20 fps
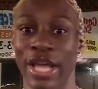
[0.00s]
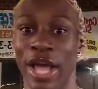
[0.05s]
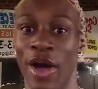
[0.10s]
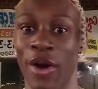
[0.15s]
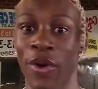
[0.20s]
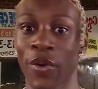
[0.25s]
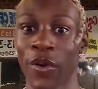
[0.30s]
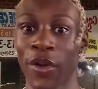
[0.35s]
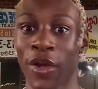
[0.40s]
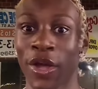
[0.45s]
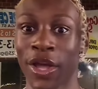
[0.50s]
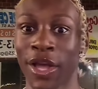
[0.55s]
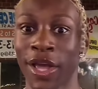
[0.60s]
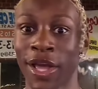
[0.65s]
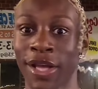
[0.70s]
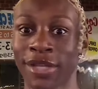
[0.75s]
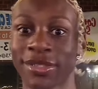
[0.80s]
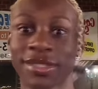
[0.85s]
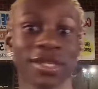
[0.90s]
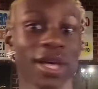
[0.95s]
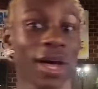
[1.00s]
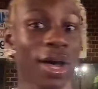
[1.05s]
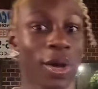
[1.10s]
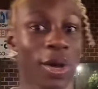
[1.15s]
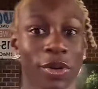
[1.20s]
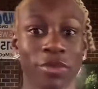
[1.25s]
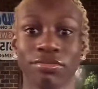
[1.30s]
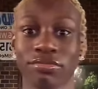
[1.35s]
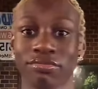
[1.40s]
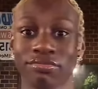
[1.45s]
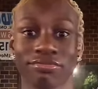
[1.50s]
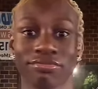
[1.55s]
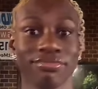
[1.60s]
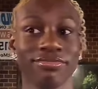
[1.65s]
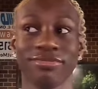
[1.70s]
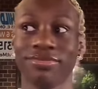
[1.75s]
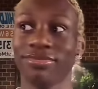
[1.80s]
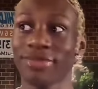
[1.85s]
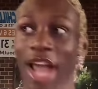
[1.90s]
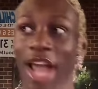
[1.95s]
video. So,
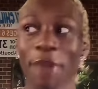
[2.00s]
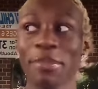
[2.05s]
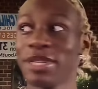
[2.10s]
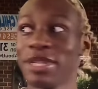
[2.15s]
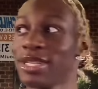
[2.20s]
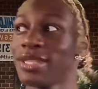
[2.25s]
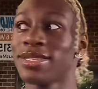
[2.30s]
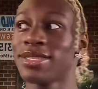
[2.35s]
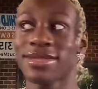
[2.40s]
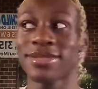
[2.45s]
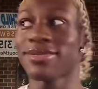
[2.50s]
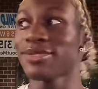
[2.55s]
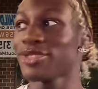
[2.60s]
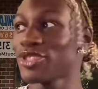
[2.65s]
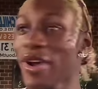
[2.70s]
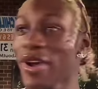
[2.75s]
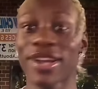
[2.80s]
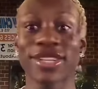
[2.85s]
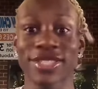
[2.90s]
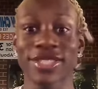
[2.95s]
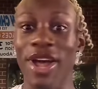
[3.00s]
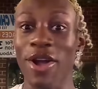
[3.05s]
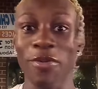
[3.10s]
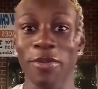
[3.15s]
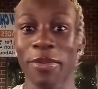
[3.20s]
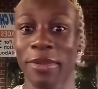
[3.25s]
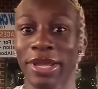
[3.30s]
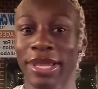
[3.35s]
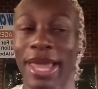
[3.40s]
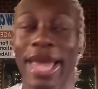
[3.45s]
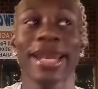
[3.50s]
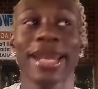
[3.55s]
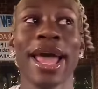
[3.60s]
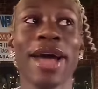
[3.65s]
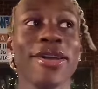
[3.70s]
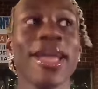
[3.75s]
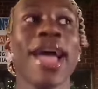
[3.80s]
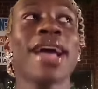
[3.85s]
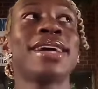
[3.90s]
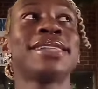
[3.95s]
now bitches trying to start with me. Like,
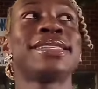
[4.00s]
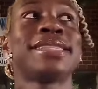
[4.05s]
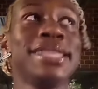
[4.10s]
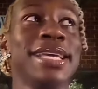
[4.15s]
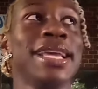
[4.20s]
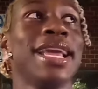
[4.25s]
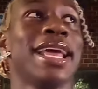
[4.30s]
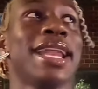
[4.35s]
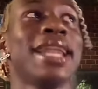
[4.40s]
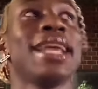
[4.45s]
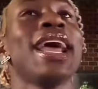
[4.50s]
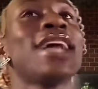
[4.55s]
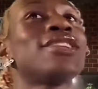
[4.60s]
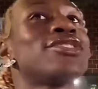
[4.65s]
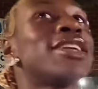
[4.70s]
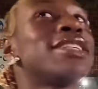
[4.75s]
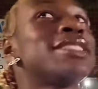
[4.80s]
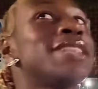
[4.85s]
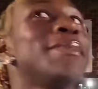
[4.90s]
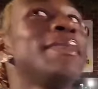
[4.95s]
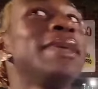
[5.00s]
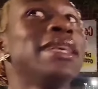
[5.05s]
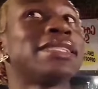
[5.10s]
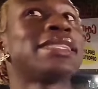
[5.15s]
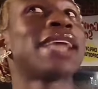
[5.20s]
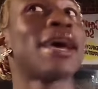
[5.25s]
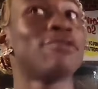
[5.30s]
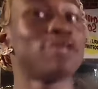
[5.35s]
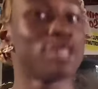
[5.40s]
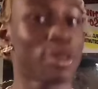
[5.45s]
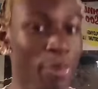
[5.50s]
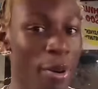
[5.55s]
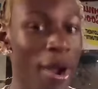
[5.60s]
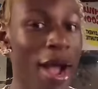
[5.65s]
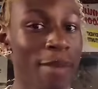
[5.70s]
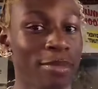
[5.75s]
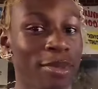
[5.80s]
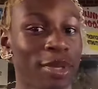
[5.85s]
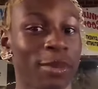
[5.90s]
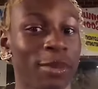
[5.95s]
now y'all can see. And then y'all try to say me and Sty was the
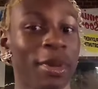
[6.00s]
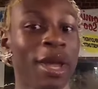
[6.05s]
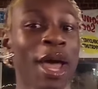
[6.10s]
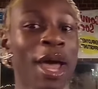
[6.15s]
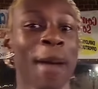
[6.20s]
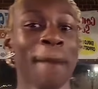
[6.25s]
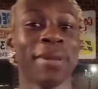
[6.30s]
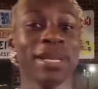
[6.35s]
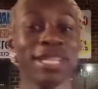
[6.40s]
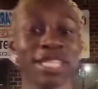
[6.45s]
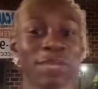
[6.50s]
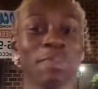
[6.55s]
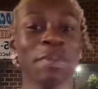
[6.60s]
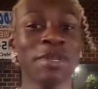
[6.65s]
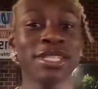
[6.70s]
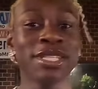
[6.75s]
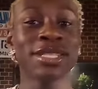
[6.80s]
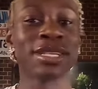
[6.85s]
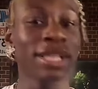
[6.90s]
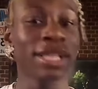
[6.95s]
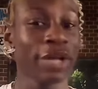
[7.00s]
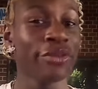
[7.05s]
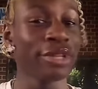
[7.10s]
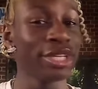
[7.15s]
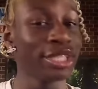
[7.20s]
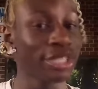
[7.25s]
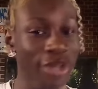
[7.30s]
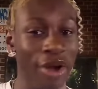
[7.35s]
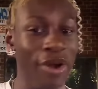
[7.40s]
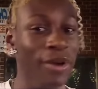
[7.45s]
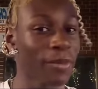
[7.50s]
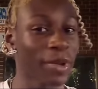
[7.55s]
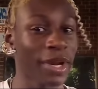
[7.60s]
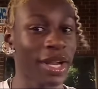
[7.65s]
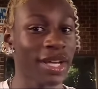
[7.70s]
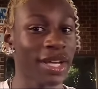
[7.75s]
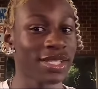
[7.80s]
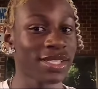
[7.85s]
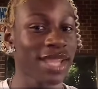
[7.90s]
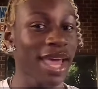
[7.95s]
problem. But this bitch is clearly starting
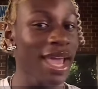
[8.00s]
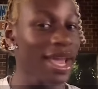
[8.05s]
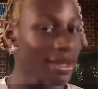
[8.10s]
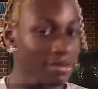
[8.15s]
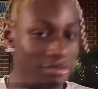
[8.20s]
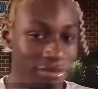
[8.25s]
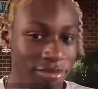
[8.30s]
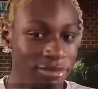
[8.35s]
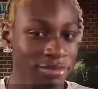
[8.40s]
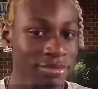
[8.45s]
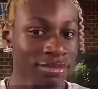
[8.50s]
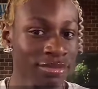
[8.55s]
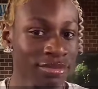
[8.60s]
with us. Like,